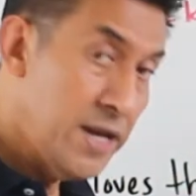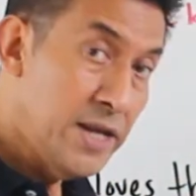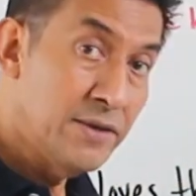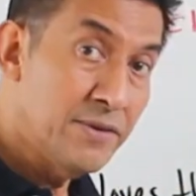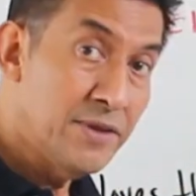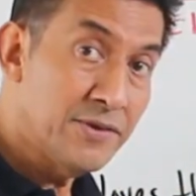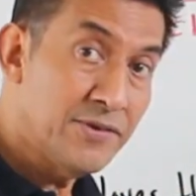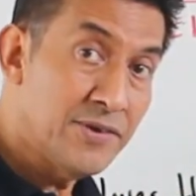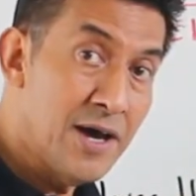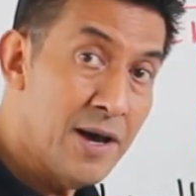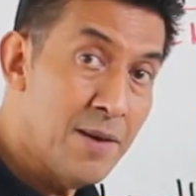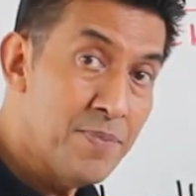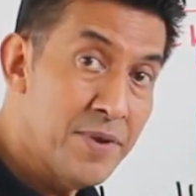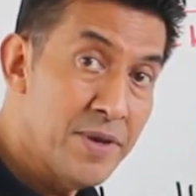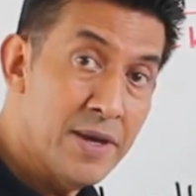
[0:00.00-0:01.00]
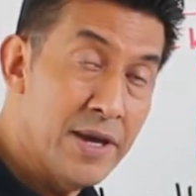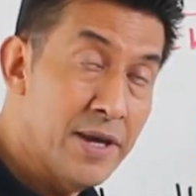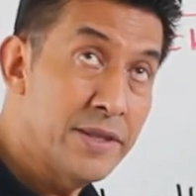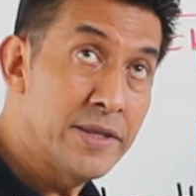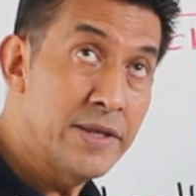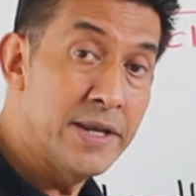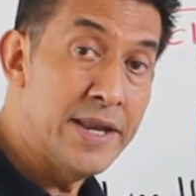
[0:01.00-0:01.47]
is the subject,
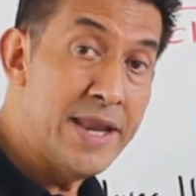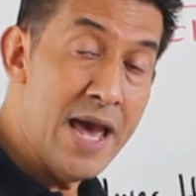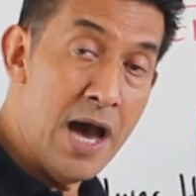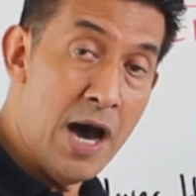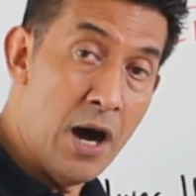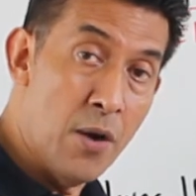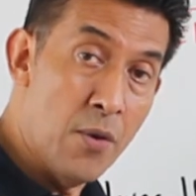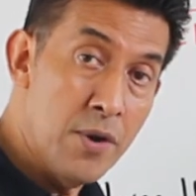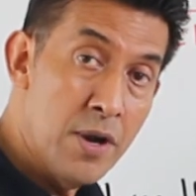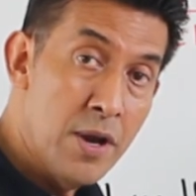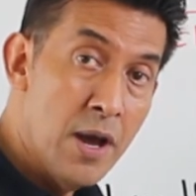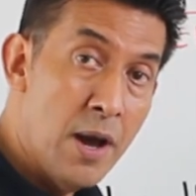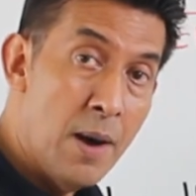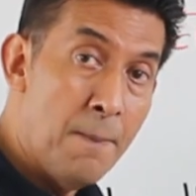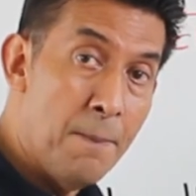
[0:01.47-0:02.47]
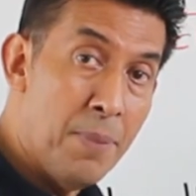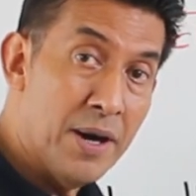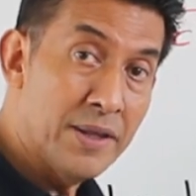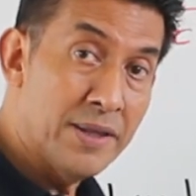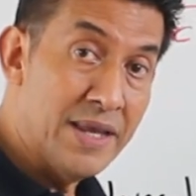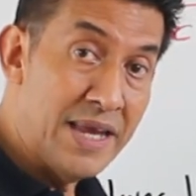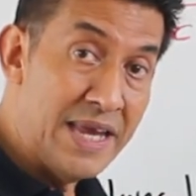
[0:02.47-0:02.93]
the noun,
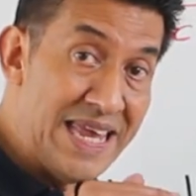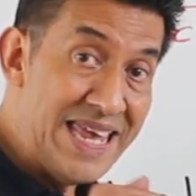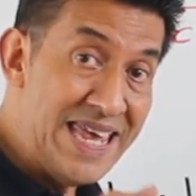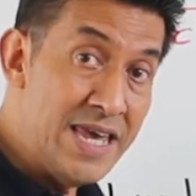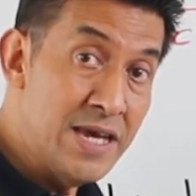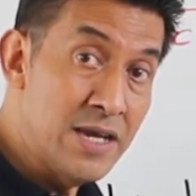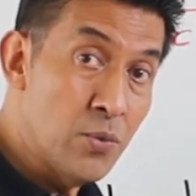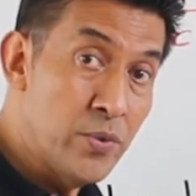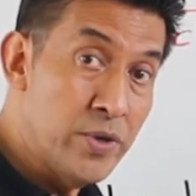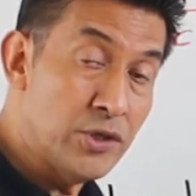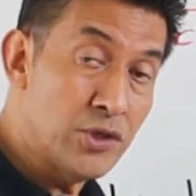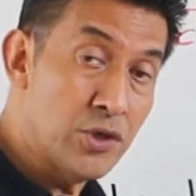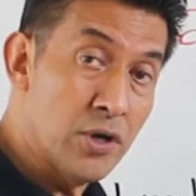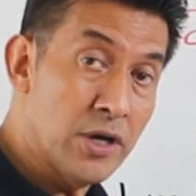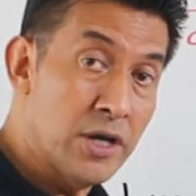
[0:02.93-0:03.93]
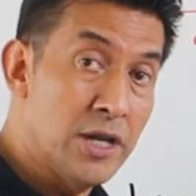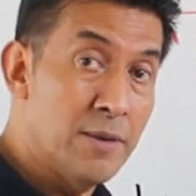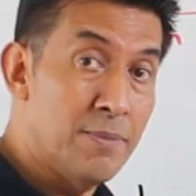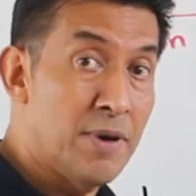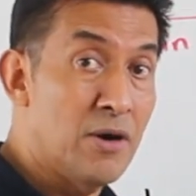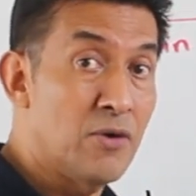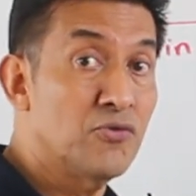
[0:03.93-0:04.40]
but in here we're talking
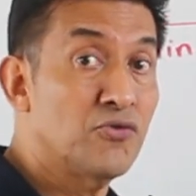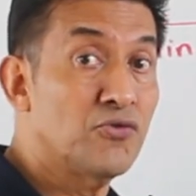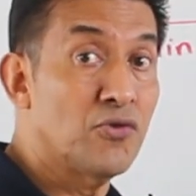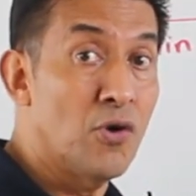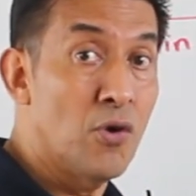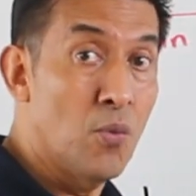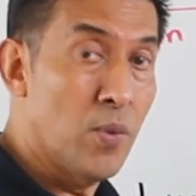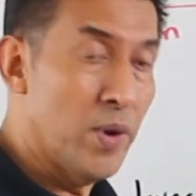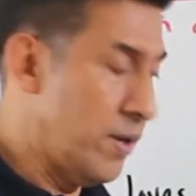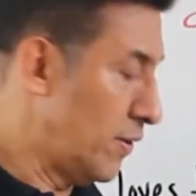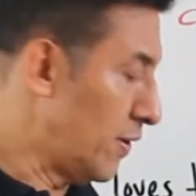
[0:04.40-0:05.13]
about someone.